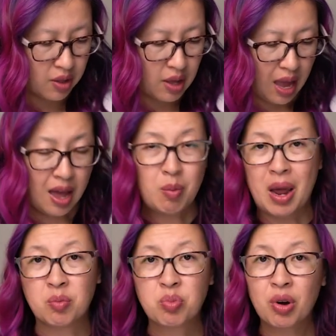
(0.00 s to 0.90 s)

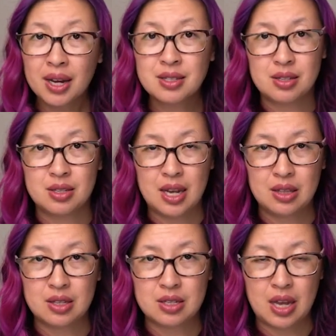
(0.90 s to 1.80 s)
and prices stayed
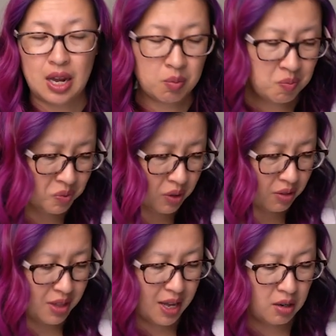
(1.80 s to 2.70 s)
the same,
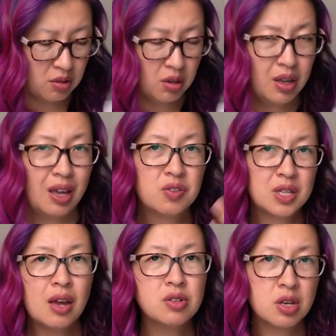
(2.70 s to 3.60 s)
then if
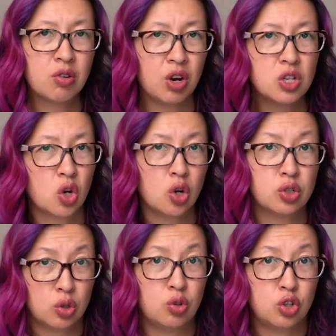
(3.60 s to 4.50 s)
sales increase, cost of
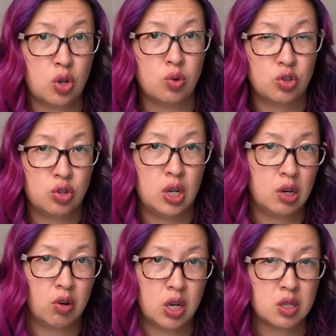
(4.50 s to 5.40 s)
goods sold should
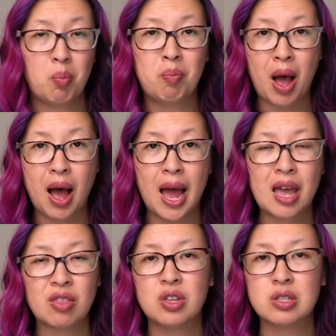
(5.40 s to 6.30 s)
increase by
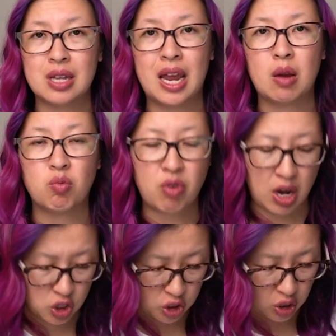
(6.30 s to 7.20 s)
the same
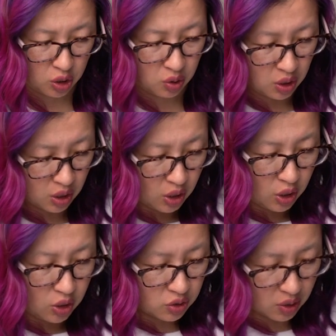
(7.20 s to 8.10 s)
ratio.
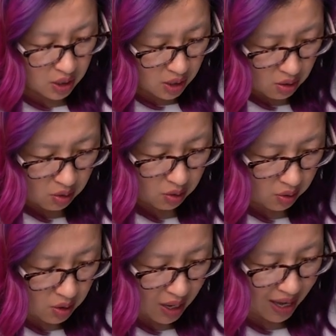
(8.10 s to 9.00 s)
So
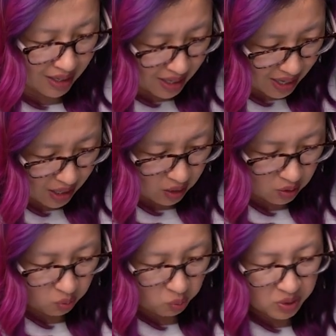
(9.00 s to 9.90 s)
here, again,
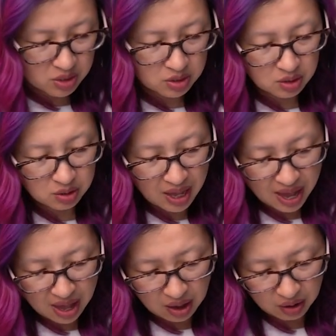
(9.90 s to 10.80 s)
we still
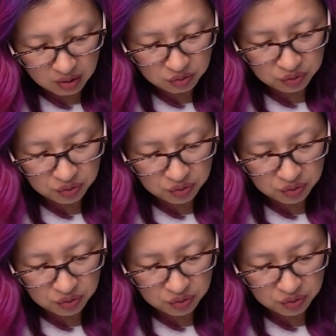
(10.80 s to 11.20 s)
have